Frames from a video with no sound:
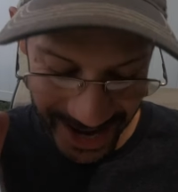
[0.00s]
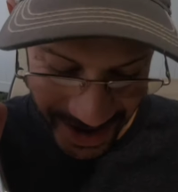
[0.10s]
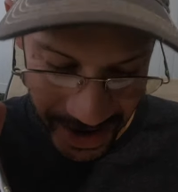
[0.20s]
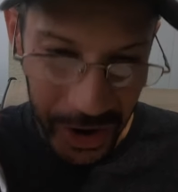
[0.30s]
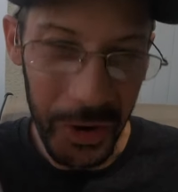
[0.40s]

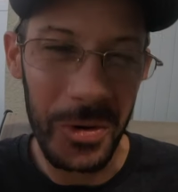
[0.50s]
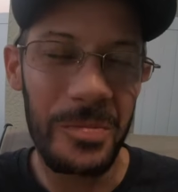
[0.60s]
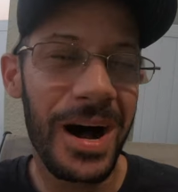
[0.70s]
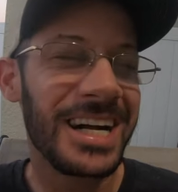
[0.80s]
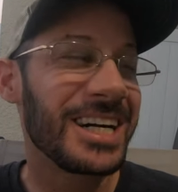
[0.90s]
Oh
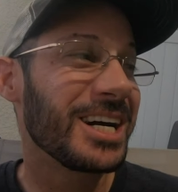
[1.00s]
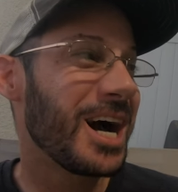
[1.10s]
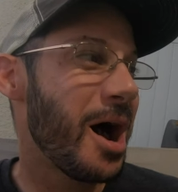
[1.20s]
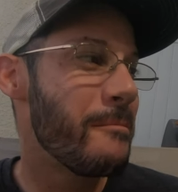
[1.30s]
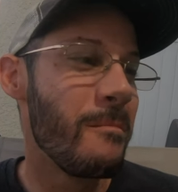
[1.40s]
my
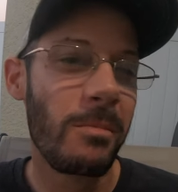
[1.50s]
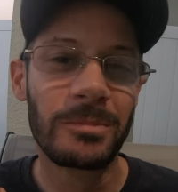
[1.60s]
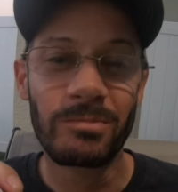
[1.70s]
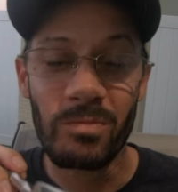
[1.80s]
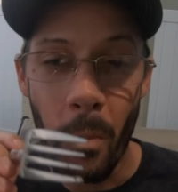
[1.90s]
God.
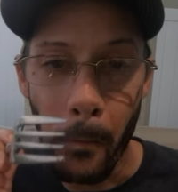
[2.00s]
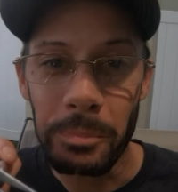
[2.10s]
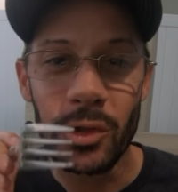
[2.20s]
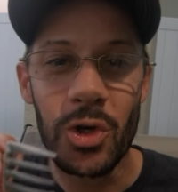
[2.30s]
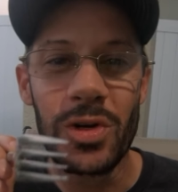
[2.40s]

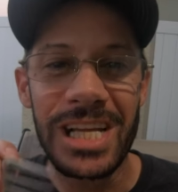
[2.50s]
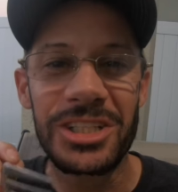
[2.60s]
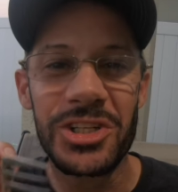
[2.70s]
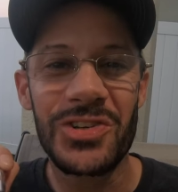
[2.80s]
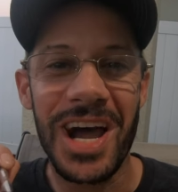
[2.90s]
You need
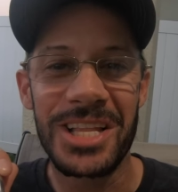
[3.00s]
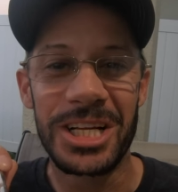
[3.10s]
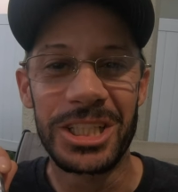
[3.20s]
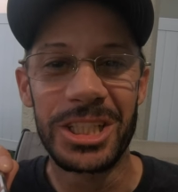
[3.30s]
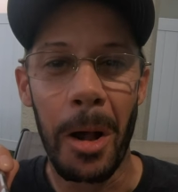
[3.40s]
to try
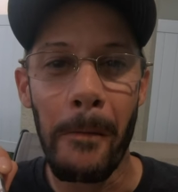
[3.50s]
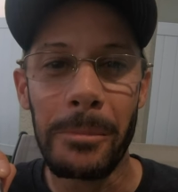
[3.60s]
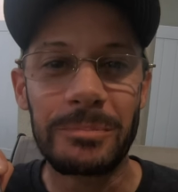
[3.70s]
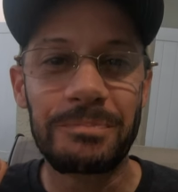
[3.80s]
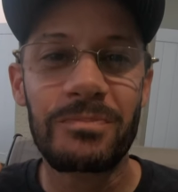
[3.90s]
this.
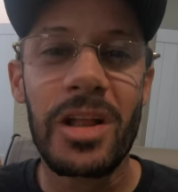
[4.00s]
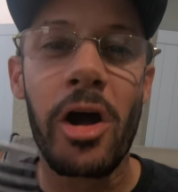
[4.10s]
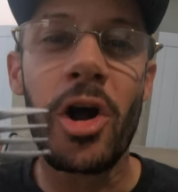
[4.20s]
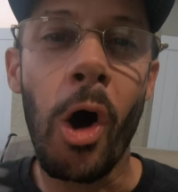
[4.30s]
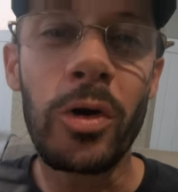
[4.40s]

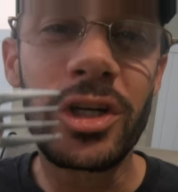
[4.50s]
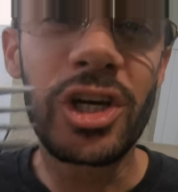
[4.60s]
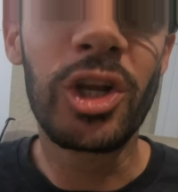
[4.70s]
Go to your